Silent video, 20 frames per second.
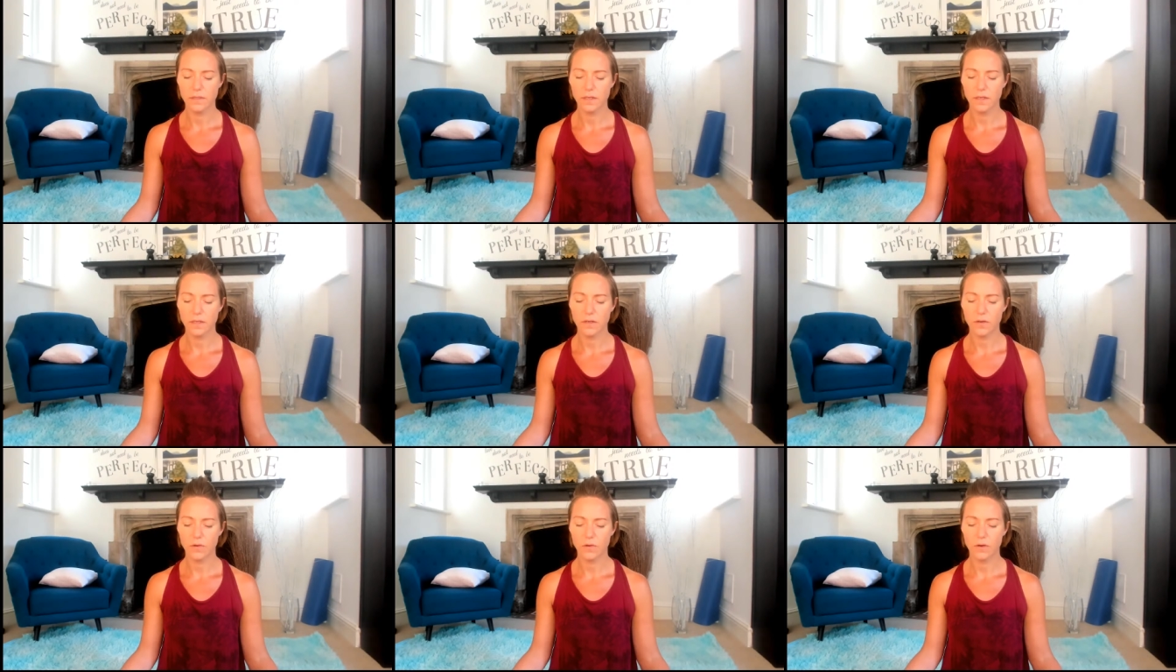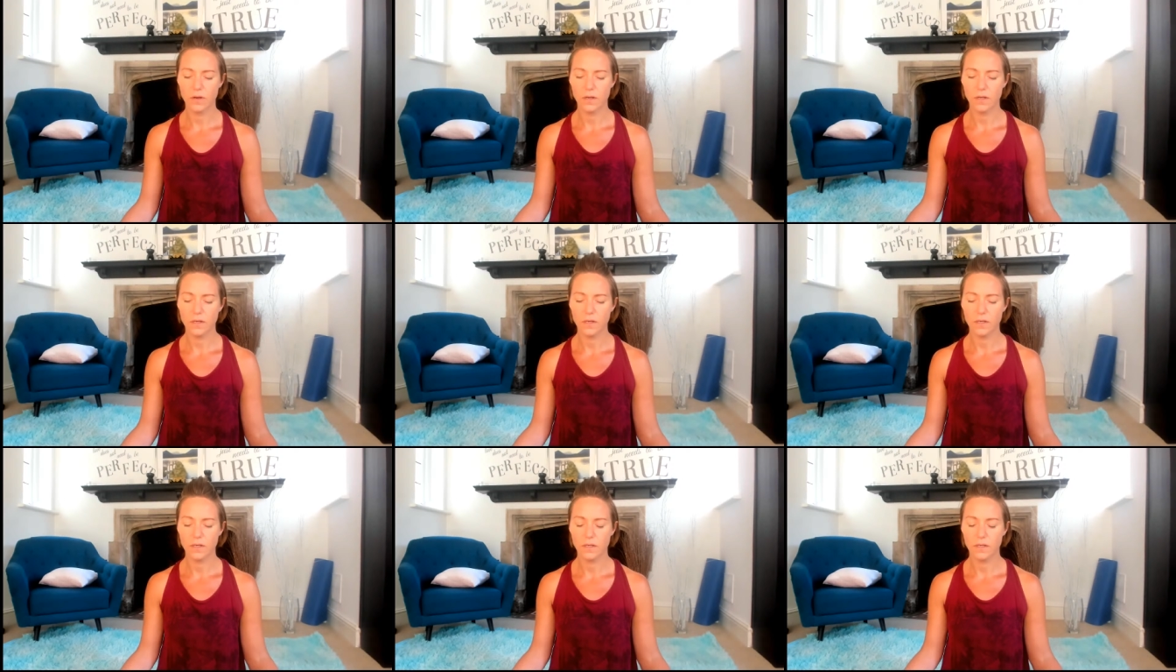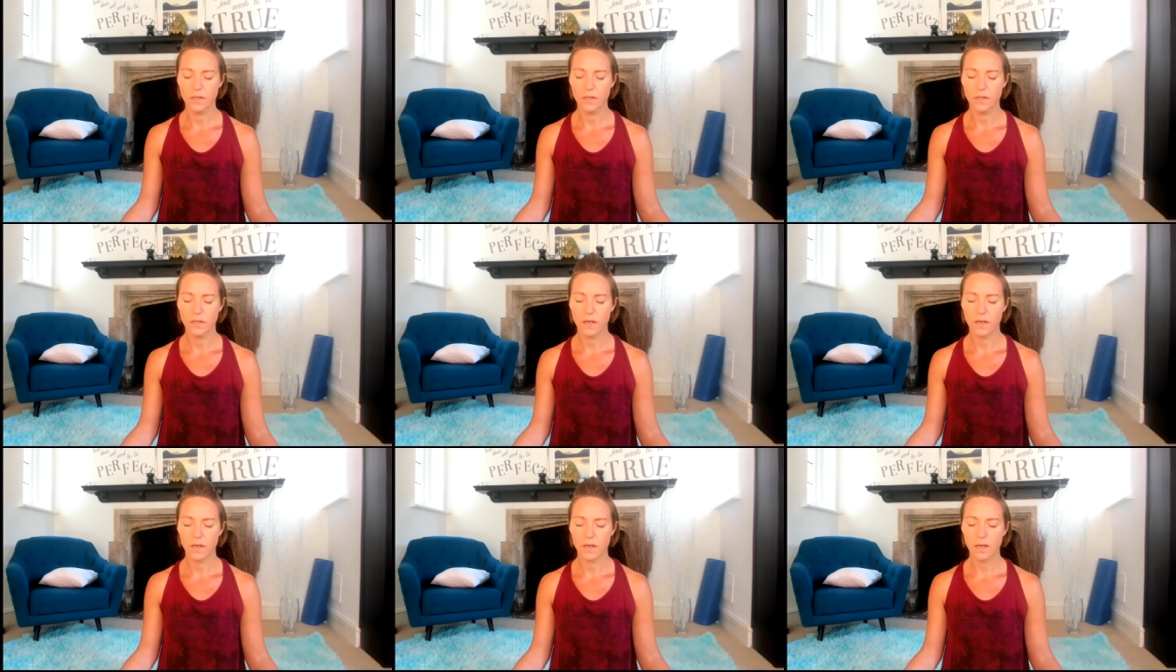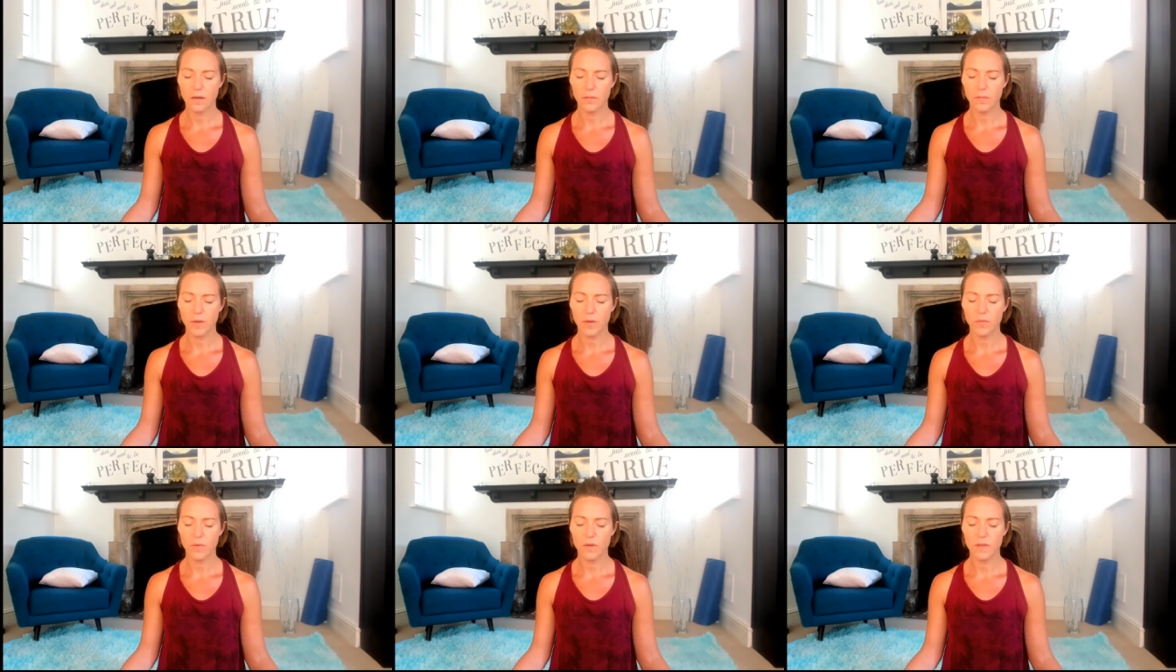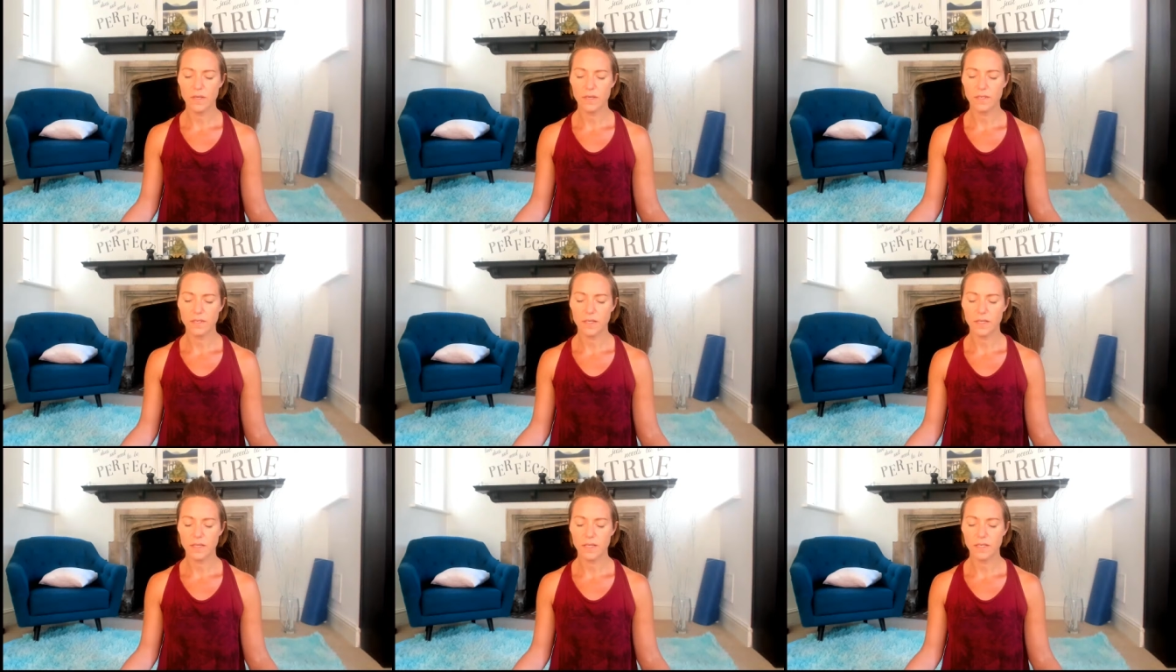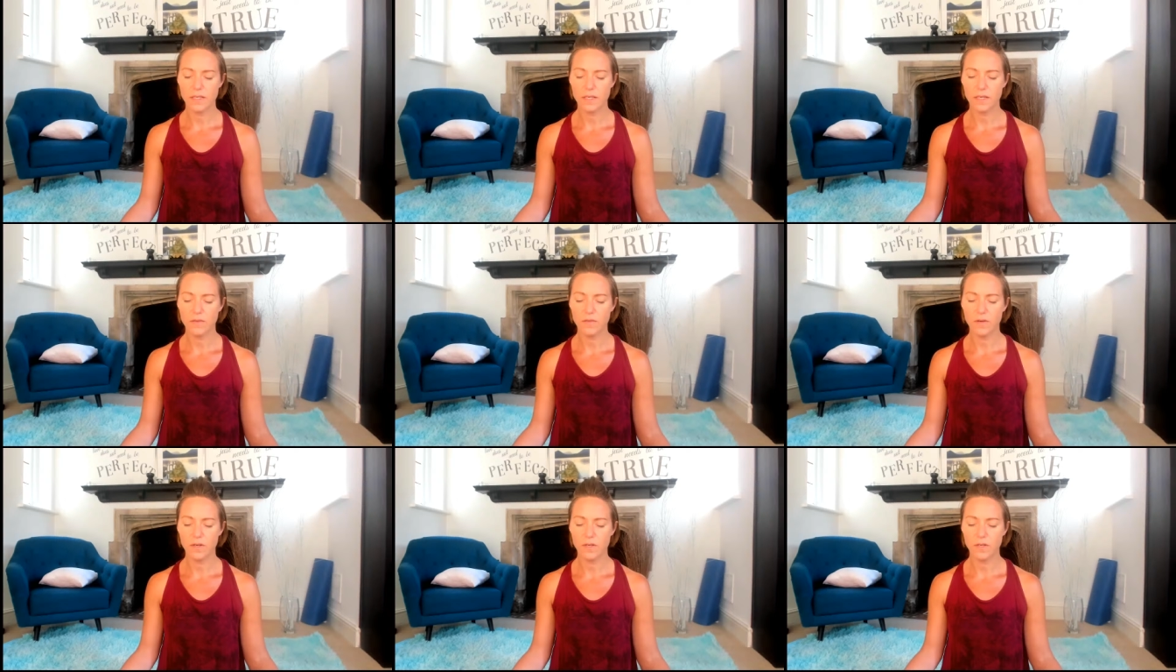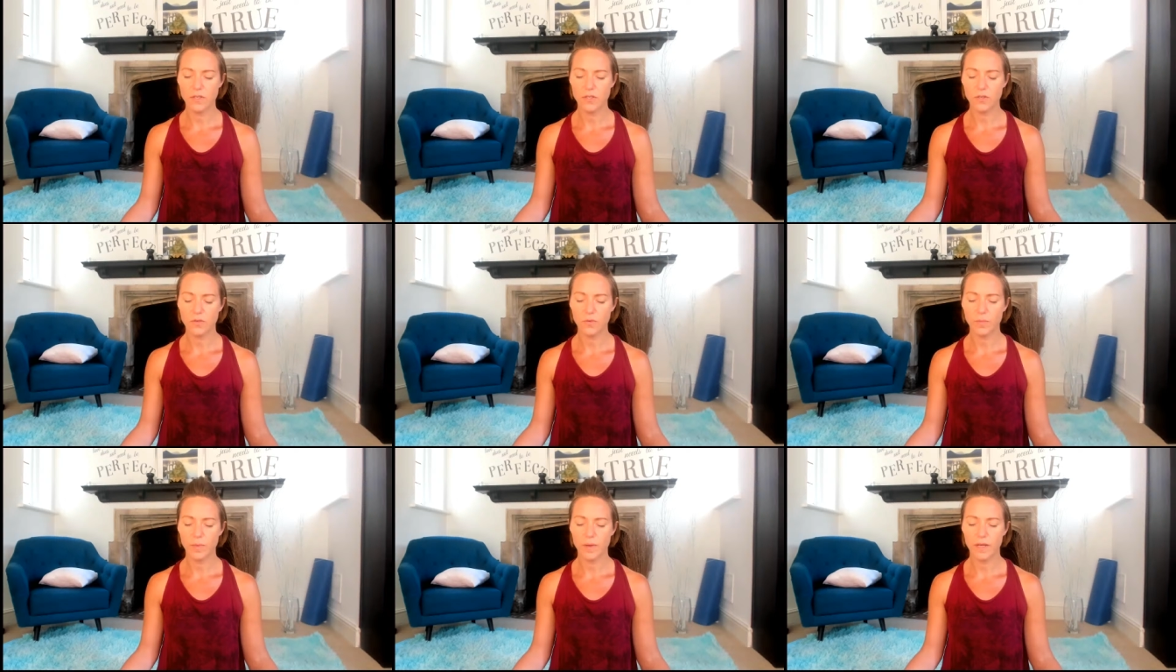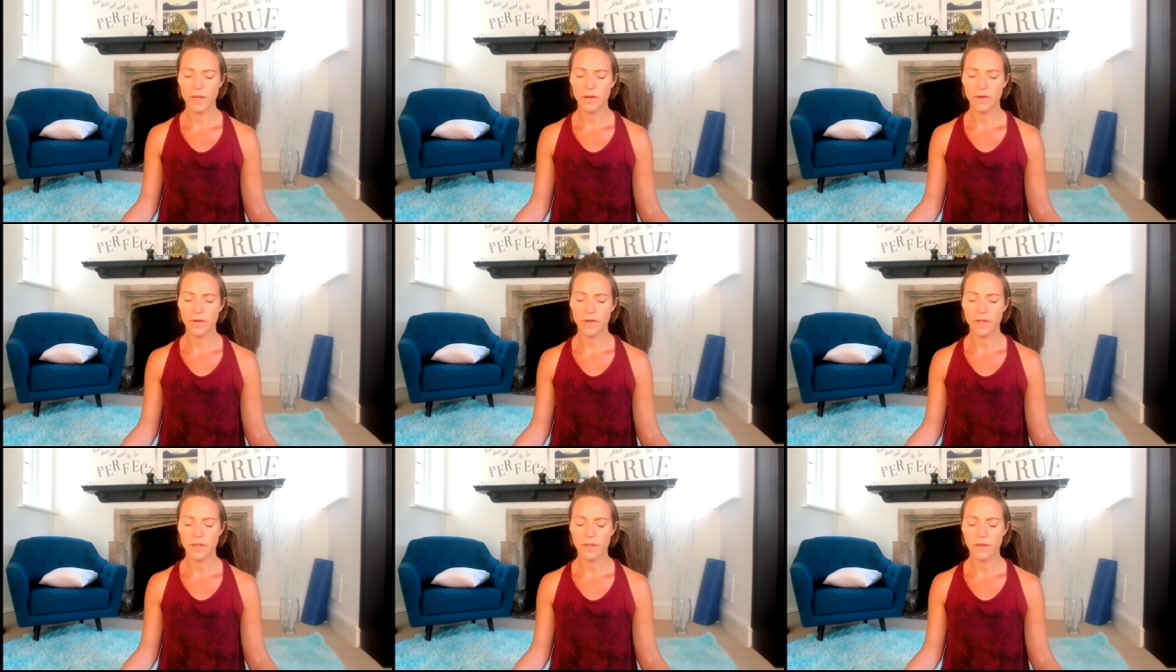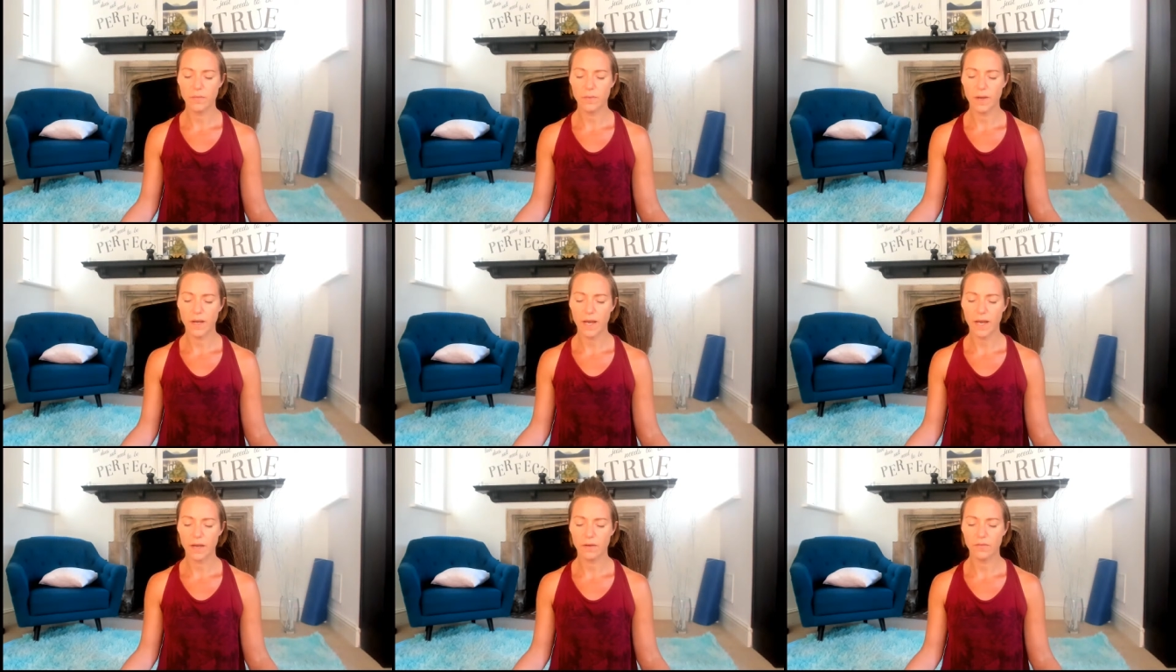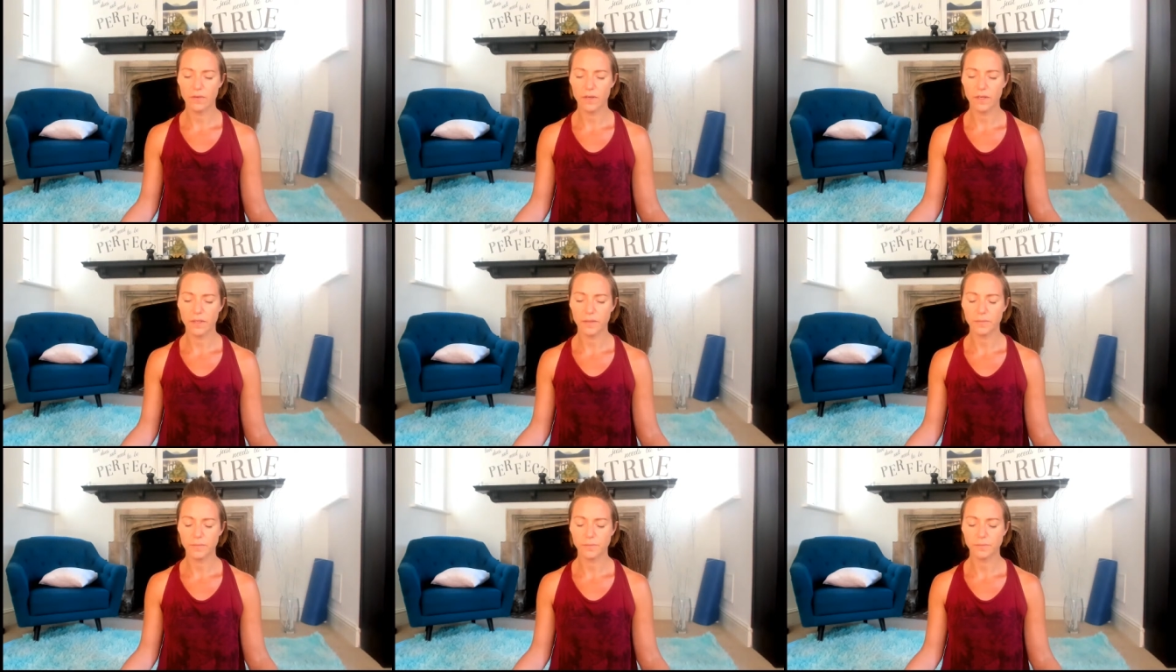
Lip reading: not coming with us in this evolutional period that we're having.